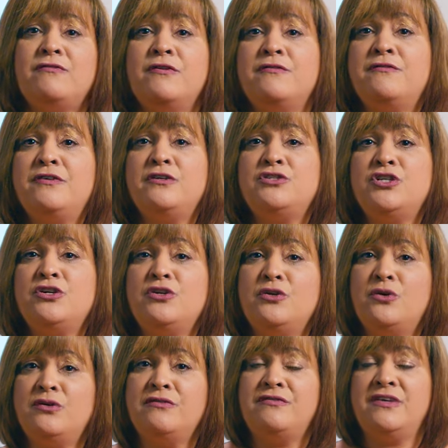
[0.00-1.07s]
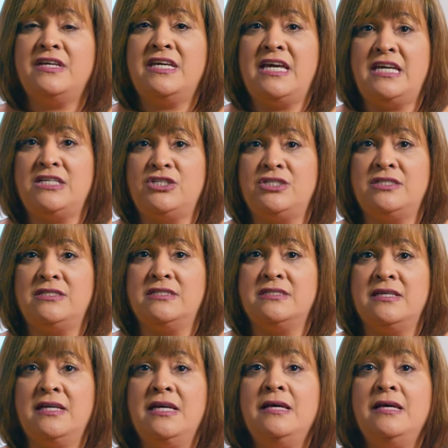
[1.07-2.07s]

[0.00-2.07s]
for future notifications.